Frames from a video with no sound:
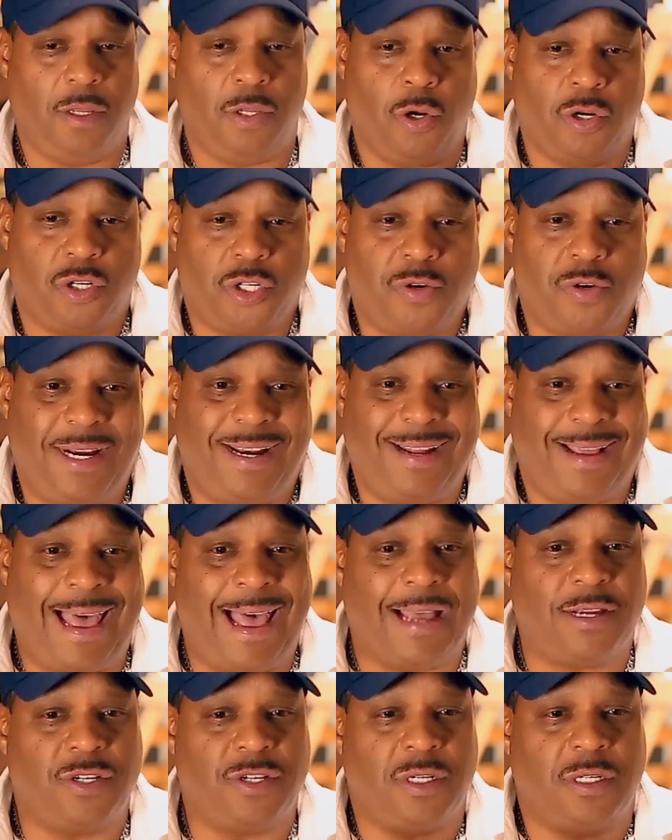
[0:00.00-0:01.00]
your trading
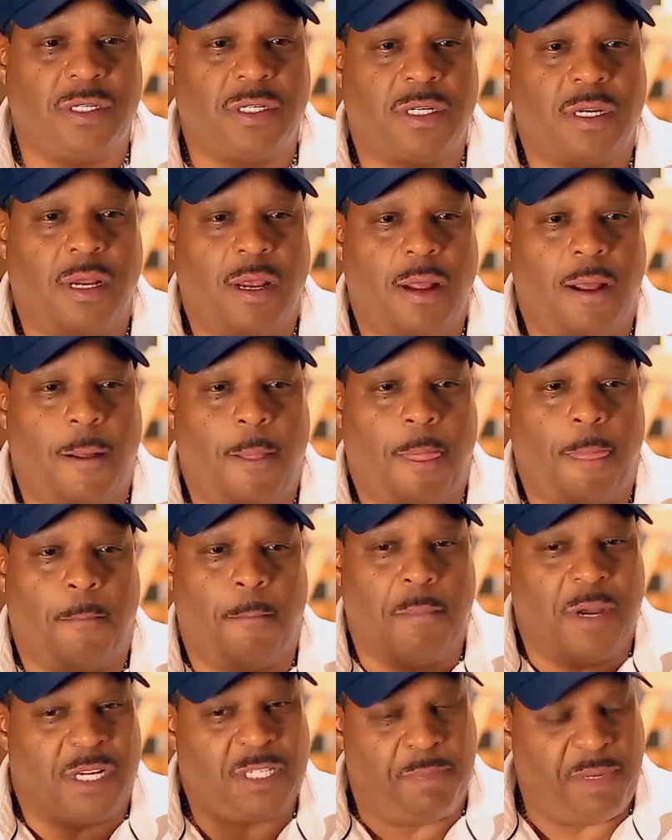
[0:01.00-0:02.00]
actions
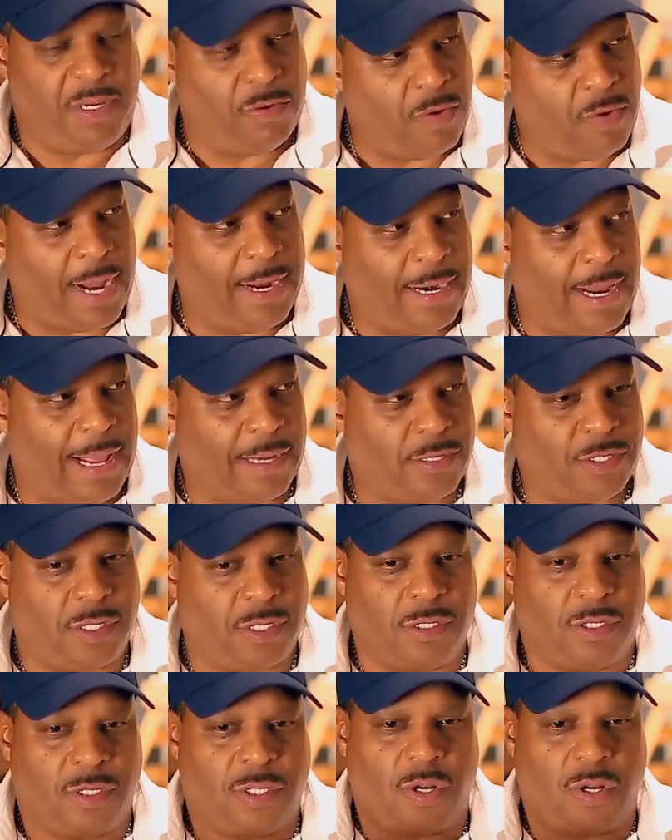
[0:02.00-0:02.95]
must be right actions.